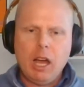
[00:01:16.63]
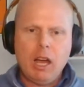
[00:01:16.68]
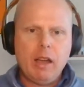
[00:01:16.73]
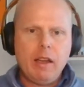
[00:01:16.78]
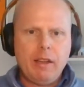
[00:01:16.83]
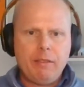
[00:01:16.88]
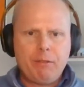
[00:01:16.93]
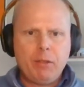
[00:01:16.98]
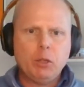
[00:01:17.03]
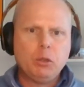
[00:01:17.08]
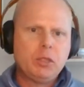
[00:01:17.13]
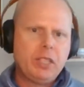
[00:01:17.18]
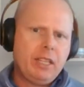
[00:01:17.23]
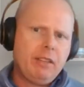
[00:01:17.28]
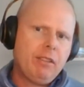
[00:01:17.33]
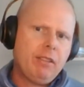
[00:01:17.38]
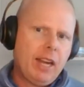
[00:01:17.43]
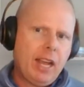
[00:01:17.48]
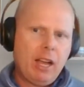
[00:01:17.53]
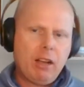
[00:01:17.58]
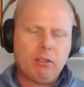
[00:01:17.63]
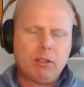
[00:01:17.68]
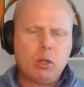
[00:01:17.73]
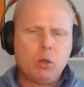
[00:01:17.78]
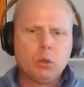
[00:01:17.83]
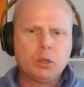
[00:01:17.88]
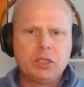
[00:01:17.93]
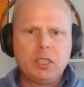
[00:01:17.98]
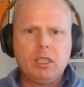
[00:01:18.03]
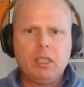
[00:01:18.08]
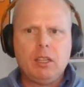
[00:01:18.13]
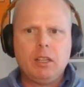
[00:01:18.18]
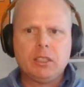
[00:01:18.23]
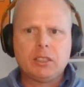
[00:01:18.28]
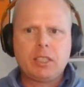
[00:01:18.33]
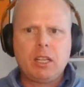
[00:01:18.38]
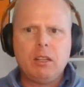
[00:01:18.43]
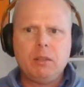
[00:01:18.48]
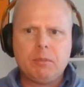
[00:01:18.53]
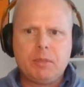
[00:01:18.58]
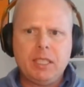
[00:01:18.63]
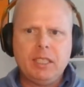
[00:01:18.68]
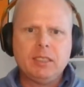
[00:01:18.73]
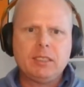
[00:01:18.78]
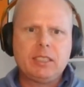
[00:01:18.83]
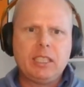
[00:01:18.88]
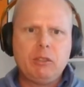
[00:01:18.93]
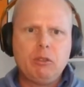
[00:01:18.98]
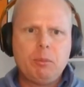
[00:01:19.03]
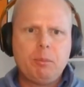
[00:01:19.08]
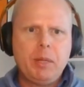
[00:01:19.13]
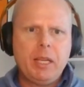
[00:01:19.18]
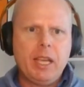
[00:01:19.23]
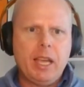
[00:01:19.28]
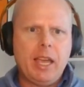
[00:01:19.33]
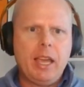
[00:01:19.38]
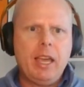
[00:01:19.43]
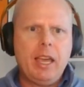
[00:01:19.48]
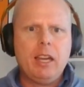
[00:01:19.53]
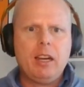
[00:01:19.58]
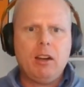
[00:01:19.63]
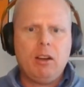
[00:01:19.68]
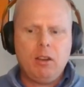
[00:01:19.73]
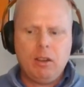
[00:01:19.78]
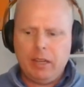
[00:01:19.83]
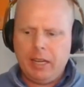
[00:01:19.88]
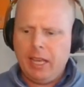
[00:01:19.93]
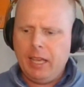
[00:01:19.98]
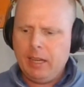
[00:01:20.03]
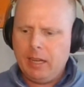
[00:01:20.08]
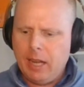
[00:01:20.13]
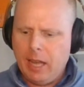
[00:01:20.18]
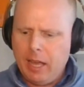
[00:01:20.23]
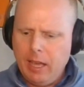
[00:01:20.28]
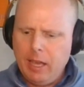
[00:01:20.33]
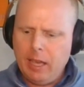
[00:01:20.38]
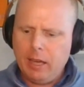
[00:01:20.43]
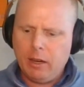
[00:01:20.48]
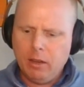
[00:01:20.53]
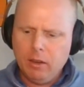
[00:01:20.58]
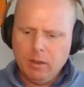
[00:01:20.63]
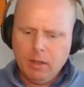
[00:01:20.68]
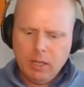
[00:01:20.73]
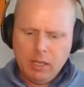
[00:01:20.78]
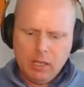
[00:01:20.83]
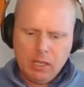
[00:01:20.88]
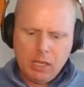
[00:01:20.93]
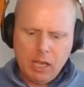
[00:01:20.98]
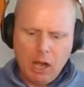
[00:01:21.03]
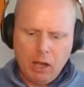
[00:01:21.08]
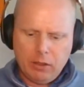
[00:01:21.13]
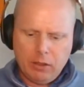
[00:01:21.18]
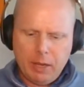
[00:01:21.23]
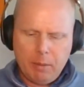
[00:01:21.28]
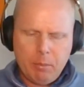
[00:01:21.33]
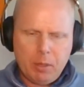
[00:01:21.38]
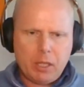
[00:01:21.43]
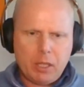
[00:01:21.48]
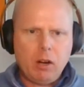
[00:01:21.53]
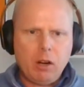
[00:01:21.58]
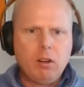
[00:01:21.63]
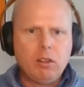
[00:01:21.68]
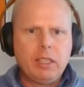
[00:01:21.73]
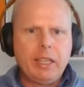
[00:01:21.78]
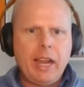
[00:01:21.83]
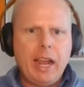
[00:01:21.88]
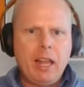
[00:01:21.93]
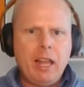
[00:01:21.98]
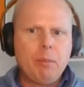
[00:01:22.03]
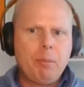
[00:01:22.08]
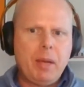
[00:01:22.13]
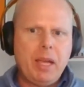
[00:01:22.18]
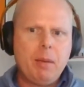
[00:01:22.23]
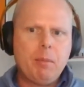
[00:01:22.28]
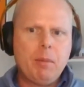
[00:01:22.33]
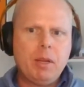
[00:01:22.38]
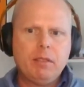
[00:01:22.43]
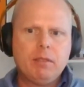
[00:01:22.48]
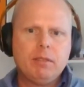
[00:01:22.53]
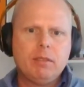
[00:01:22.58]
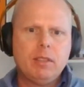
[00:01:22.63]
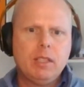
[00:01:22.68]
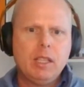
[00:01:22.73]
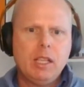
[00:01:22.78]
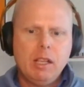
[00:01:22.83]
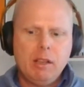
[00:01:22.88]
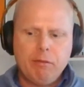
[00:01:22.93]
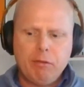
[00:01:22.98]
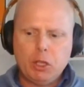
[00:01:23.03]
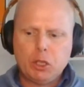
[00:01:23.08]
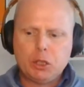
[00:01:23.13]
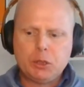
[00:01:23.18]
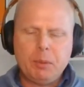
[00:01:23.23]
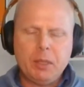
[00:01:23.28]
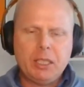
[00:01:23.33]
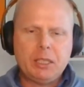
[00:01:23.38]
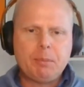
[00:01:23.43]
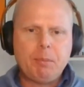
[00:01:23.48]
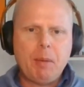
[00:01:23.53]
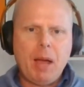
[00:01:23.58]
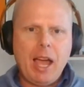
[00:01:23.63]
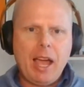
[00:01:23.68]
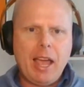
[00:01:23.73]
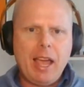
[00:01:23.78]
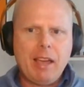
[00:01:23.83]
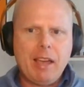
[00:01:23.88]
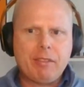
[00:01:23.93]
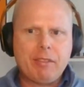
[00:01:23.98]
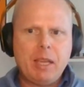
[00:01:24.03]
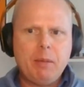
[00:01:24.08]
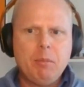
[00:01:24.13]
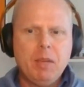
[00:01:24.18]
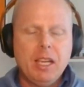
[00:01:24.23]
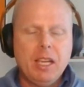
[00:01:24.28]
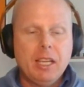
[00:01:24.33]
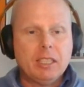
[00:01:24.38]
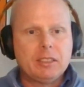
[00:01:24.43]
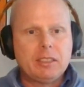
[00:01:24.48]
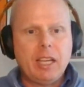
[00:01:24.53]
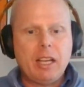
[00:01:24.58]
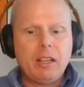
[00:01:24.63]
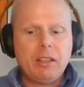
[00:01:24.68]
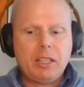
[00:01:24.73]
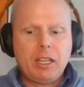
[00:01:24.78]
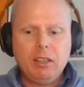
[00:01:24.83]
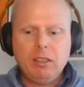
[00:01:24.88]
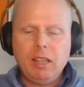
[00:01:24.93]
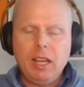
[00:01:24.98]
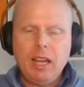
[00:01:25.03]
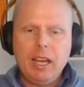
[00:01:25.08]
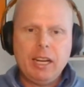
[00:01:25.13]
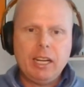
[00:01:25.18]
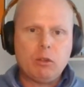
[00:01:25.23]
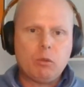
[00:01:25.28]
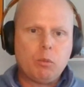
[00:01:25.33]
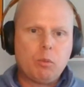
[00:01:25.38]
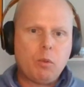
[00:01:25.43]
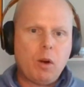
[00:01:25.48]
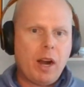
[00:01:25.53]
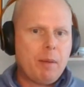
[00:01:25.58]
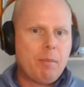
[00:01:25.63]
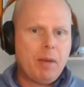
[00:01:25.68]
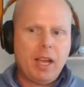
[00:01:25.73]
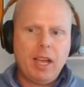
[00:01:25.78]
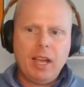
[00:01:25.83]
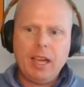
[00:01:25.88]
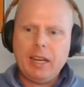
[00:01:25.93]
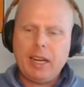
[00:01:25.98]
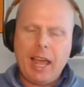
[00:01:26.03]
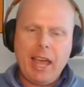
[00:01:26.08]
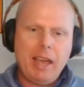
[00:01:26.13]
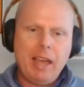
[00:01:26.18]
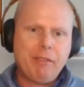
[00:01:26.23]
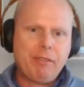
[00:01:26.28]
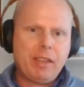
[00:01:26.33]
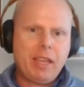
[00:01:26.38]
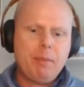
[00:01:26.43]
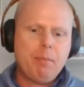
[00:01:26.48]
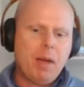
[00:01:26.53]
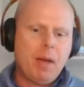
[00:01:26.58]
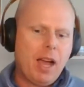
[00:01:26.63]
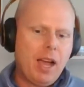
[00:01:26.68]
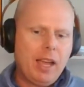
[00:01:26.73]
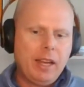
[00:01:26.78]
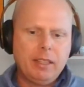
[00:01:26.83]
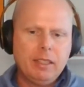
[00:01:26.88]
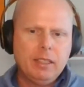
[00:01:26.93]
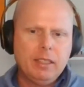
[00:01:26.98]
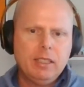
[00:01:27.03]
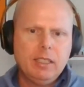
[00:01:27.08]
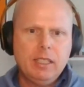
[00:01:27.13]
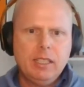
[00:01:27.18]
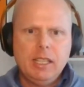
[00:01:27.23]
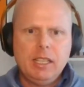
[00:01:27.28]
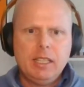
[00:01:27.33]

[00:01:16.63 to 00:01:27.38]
If those even out, of course, in the loss column, Tennessee would be ahead on head-to-head on that. But currently, Alabama, first place by a half game. South Carolina, right behind, a half game behind